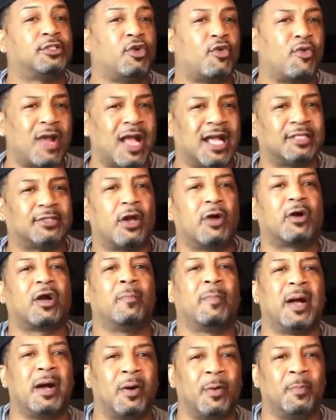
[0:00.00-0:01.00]
that story. I
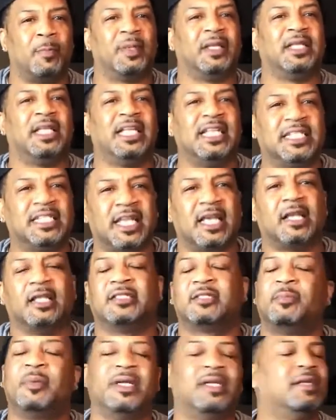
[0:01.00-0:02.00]
talk about police
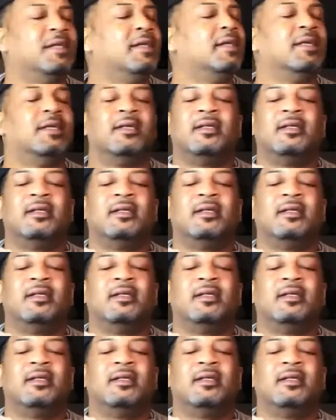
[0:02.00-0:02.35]
killings, but